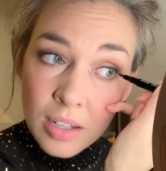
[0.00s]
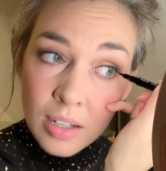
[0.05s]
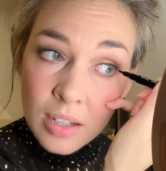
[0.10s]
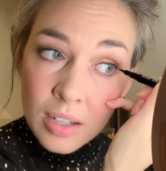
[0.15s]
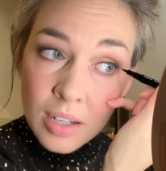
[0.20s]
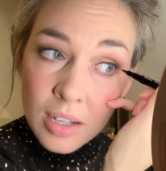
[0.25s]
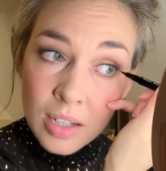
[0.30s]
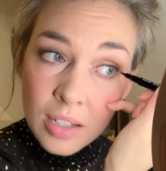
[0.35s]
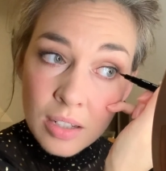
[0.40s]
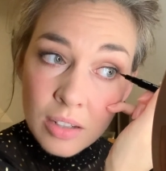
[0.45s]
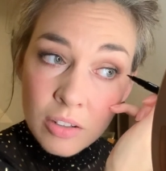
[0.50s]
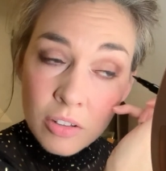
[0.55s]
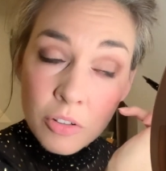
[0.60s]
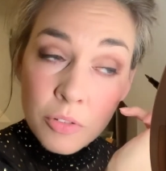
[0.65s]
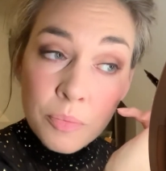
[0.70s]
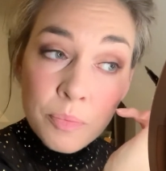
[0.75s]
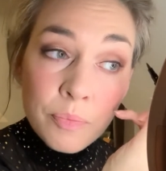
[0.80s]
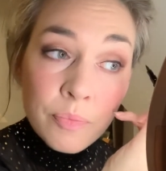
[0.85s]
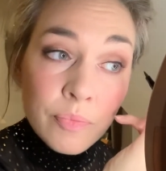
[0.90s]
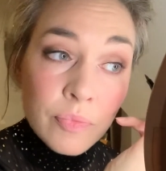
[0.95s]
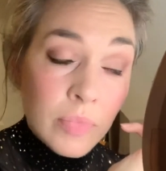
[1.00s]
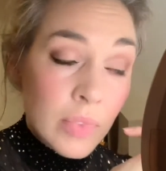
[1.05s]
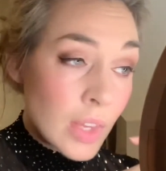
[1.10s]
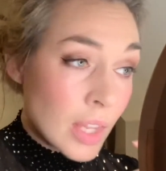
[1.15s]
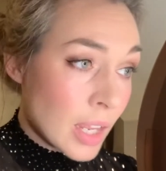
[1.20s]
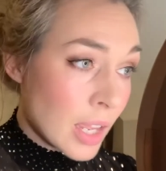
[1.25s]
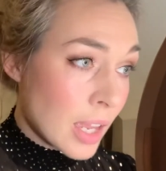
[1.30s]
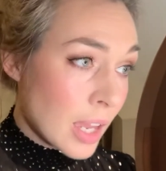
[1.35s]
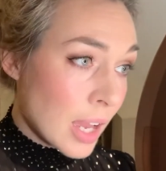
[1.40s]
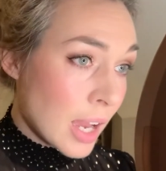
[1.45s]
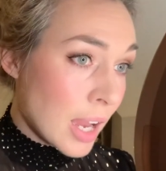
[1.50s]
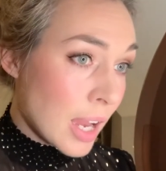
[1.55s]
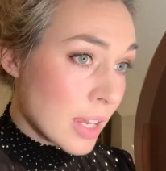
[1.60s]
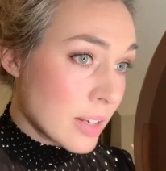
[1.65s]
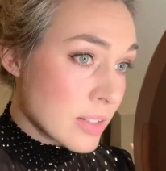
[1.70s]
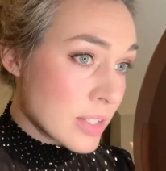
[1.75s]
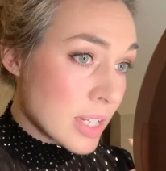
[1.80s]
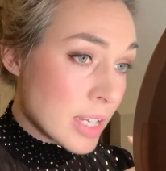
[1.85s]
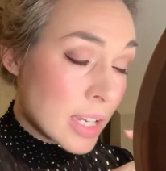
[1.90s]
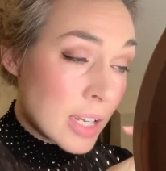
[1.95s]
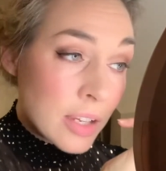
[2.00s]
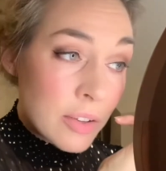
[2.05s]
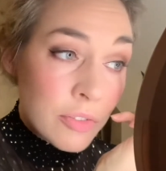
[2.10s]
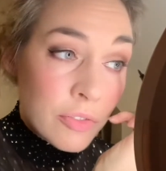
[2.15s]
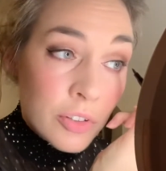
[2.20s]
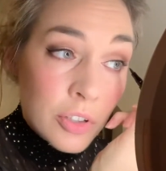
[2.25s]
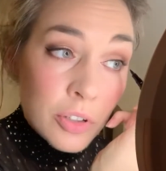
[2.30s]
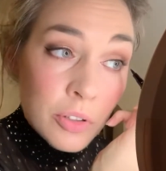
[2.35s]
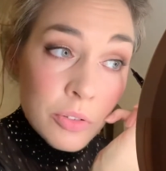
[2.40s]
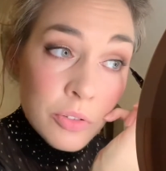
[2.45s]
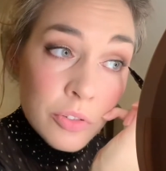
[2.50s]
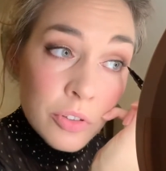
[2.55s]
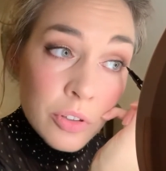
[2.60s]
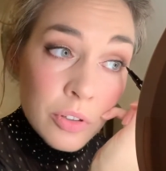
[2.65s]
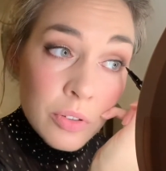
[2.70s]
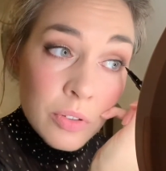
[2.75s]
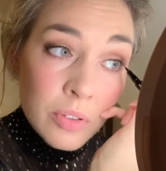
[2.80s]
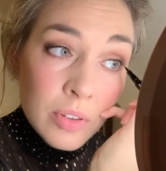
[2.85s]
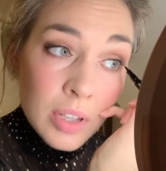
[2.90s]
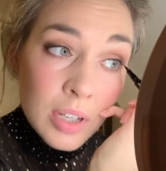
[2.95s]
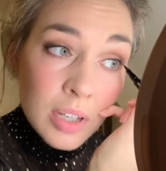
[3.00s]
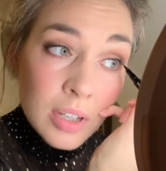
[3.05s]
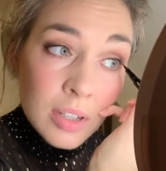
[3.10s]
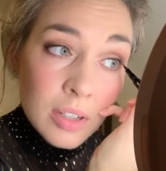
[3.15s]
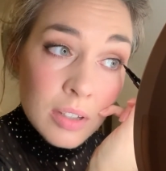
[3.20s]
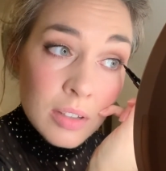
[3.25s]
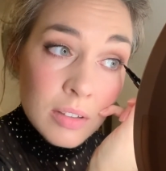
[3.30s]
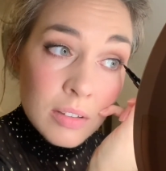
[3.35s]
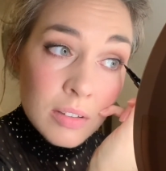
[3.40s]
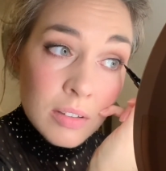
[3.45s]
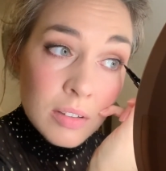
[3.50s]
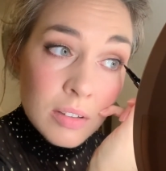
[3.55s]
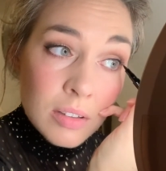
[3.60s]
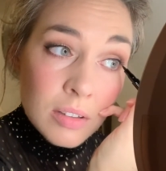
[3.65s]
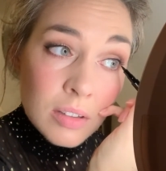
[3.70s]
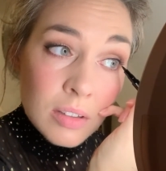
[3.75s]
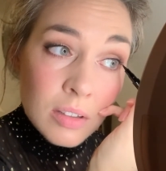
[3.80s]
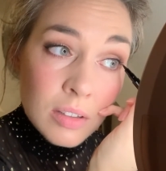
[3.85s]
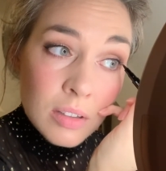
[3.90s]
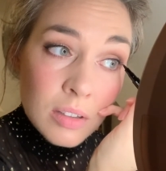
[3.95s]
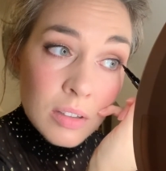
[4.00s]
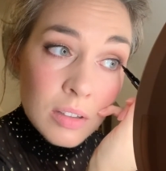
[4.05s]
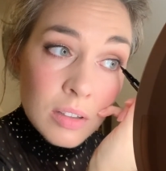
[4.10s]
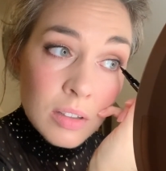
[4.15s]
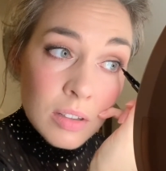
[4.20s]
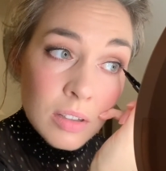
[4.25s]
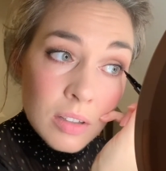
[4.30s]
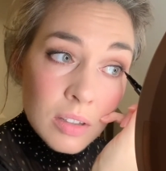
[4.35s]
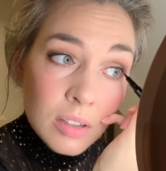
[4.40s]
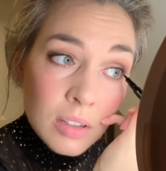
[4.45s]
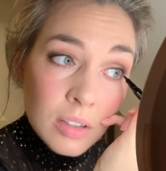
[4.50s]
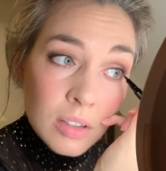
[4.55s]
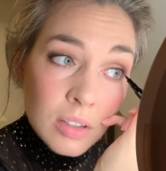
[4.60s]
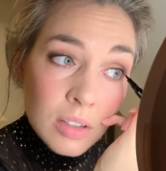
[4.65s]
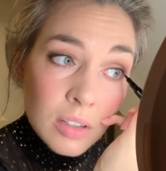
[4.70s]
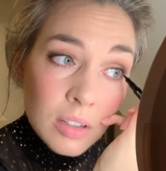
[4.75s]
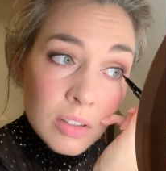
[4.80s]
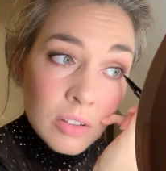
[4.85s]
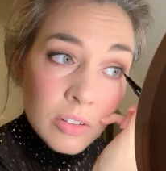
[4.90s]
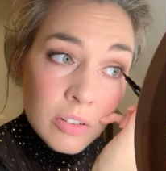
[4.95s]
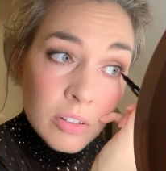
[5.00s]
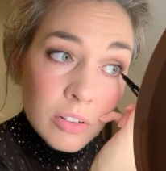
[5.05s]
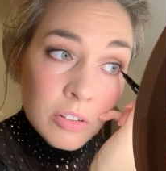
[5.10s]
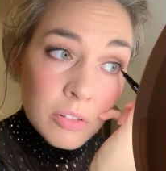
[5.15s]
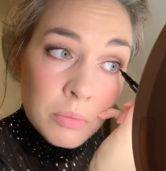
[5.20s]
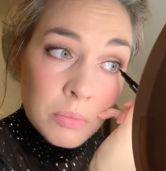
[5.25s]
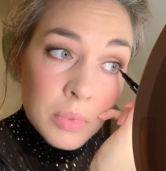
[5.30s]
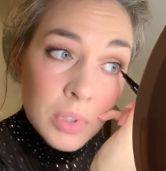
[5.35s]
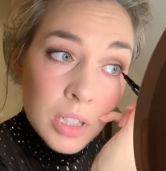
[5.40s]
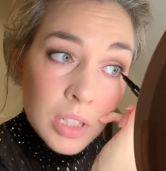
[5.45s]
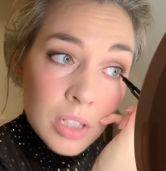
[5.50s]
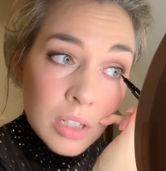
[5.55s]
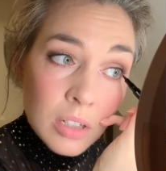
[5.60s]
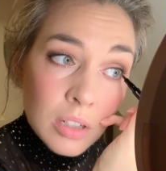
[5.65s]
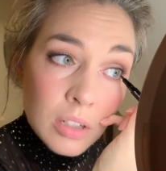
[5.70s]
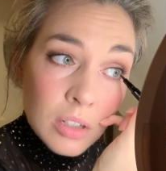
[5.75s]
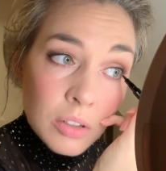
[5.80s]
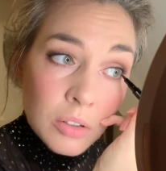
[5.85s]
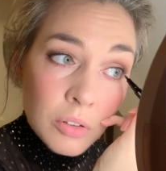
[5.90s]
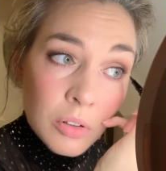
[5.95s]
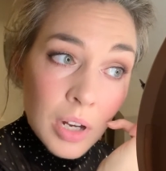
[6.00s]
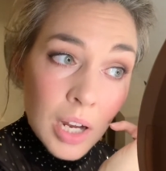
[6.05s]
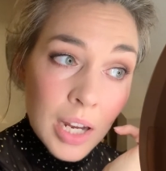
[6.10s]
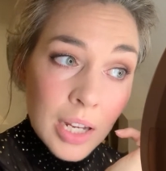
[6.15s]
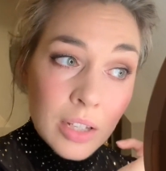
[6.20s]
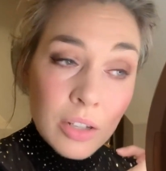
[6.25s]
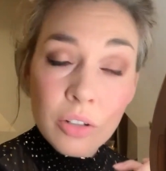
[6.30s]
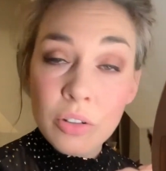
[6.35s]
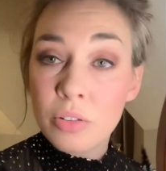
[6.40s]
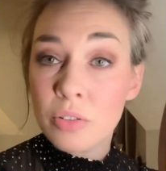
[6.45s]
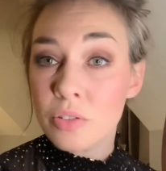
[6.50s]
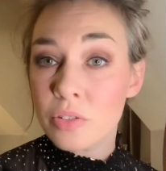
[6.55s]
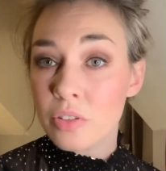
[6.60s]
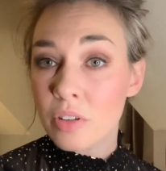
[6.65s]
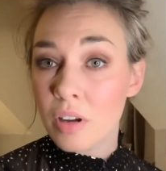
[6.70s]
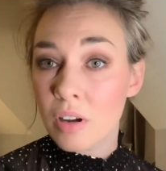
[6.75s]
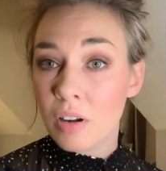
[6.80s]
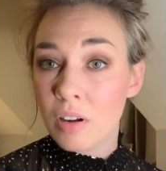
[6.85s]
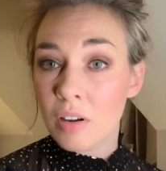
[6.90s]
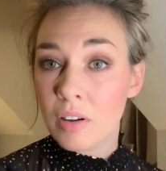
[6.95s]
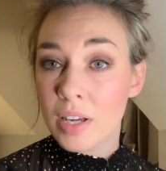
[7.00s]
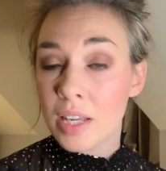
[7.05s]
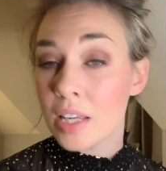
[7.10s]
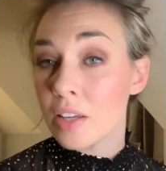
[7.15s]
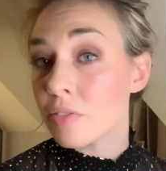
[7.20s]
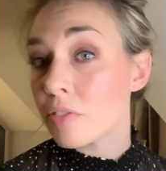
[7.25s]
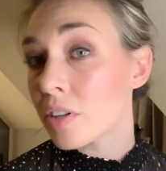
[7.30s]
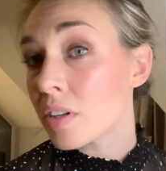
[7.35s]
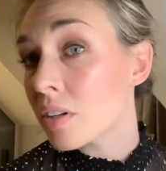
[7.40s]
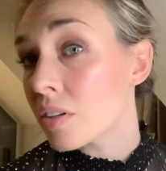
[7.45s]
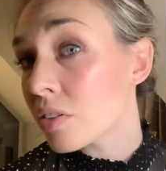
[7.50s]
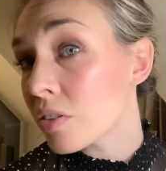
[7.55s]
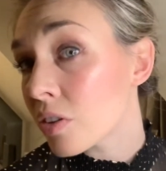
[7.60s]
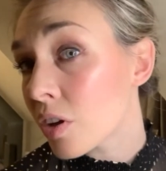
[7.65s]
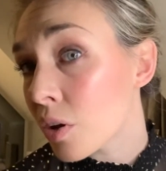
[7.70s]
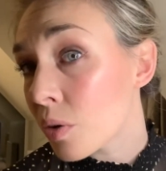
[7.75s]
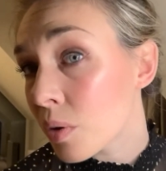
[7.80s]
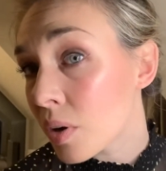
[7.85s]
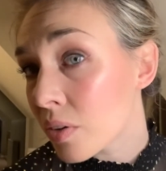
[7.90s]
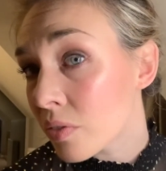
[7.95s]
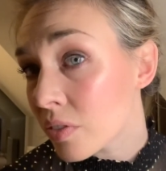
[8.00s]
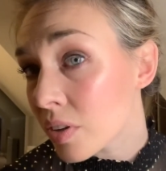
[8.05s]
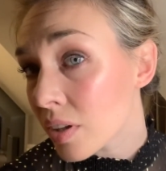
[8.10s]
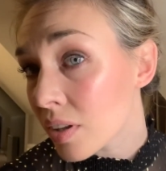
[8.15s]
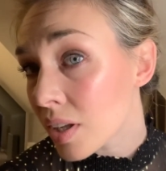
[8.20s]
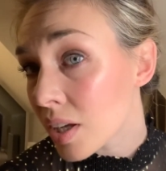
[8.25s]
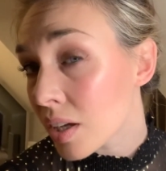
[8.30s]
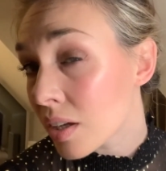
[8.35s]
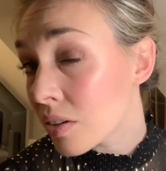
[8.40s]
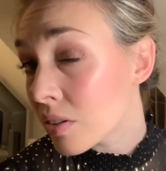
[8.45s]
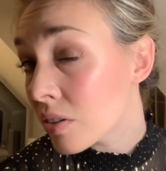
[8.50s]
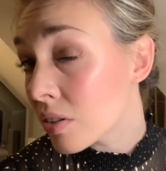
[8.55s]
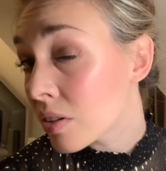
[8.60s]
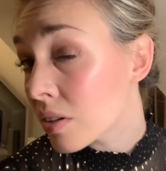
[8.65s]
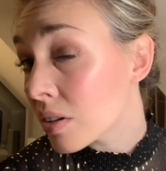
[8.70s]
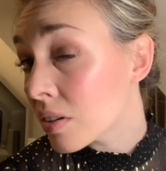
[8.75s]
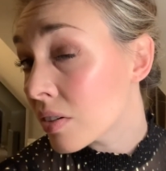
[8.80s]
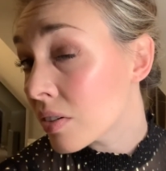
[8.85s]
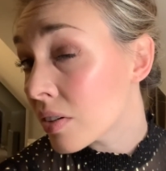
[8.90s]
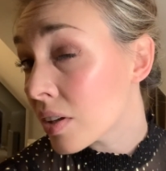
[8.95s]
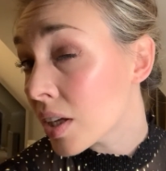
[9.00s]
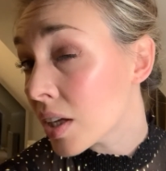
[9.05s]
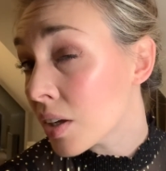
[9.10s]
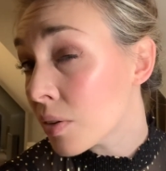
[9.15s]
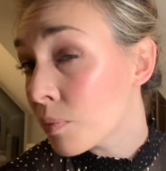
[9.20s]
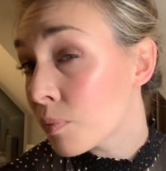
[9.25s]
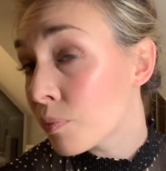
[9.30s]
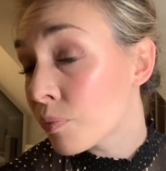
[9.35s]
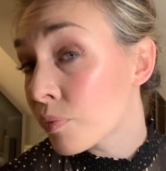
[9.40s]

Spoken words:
angle. And if you do that, it should mean your angles are even. So I've done that, as you can see.